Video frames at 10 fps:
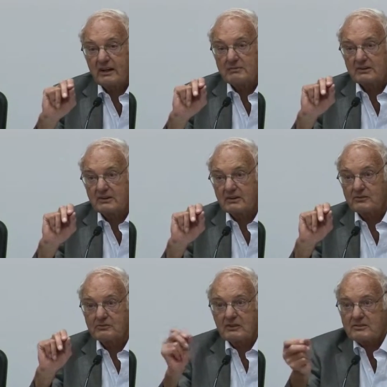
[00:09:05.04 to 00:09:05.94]

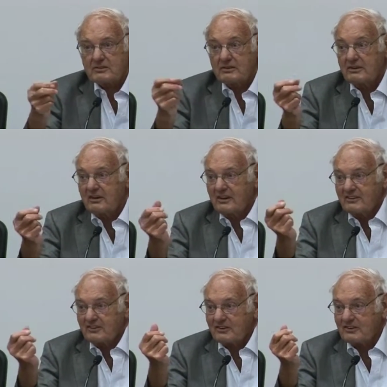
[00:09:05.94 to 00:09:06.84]
capitalism. That's a, uh,
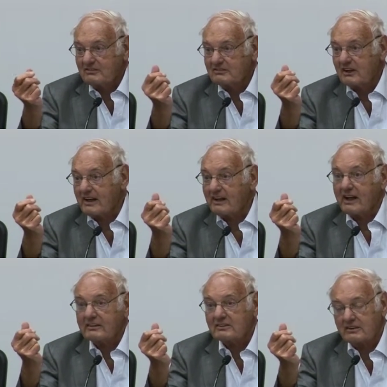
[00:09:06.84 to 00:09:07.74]
the
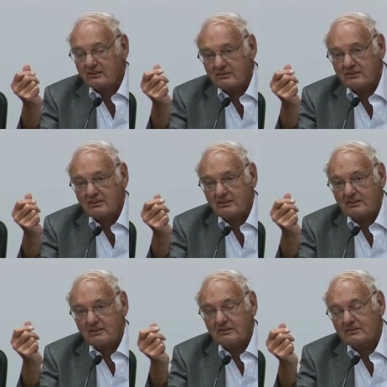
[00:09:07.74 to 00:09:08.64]
dialectics and,
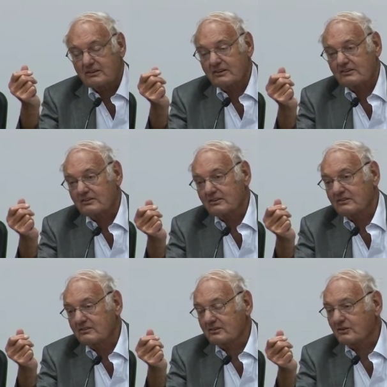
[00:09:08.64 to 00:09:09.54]
and the,
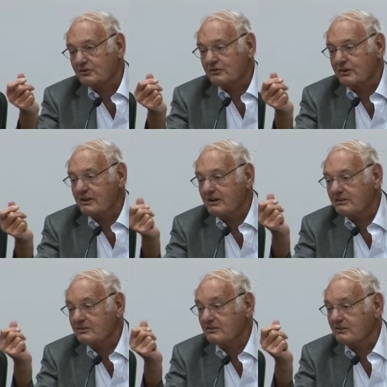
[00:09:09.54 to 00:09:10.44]
the, the,
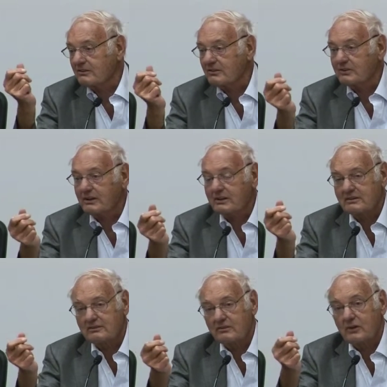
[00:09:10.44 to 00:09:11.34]
contradictory
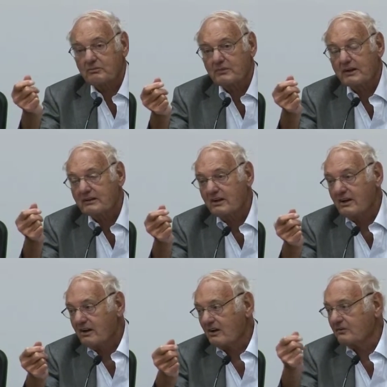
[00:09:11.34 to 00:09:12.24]
development
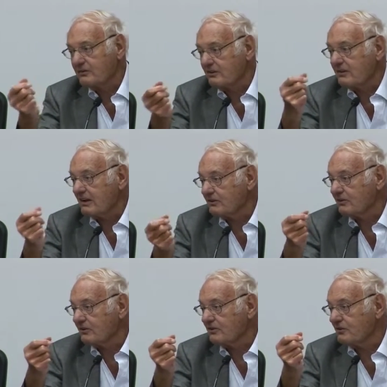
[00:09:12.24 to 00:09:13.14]
of these
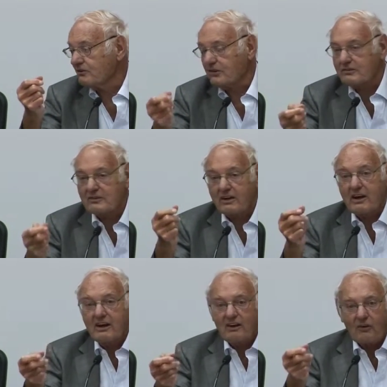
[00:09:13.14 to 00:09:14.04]
alternatives that they
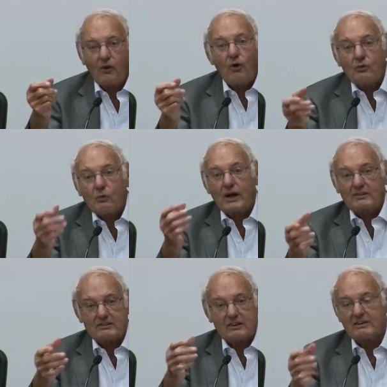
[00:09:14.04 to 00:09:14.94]

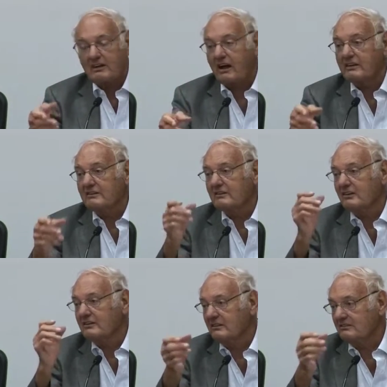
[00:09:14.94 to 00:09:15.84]
always and
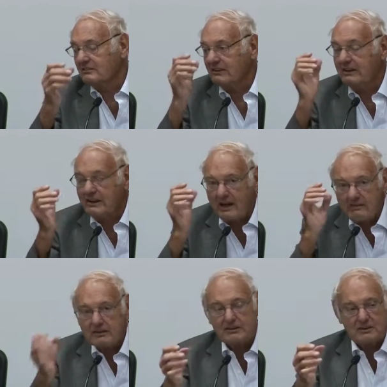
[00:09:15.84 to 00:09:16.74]

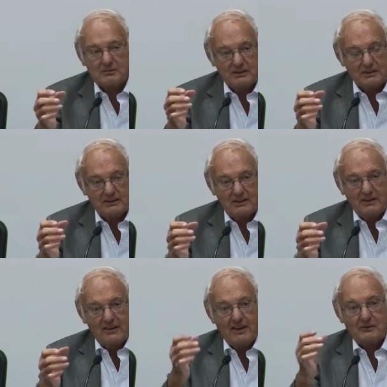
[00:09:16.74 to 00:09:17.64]
inevitably
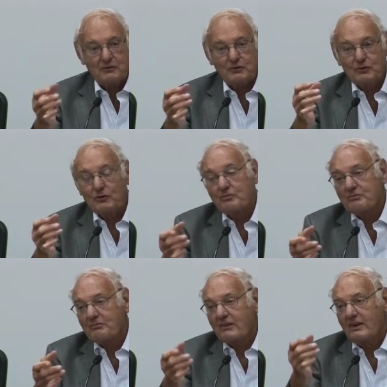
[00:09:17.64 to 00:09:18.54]
have to
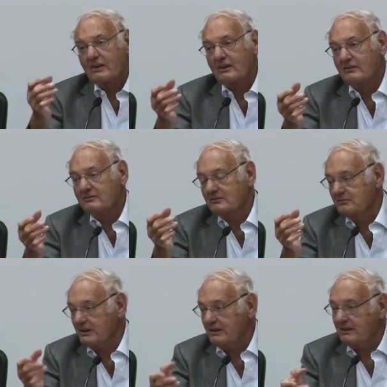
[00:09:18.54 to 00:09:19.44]
uh,
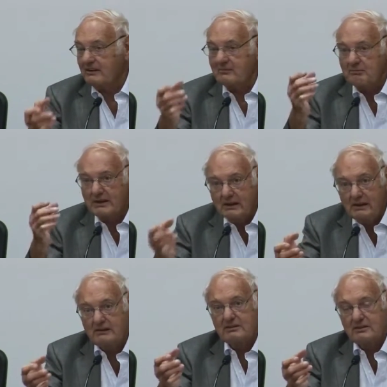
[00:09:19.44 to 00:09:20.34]
be
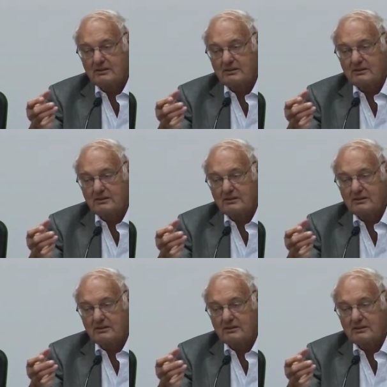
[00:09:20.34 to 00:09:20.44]
built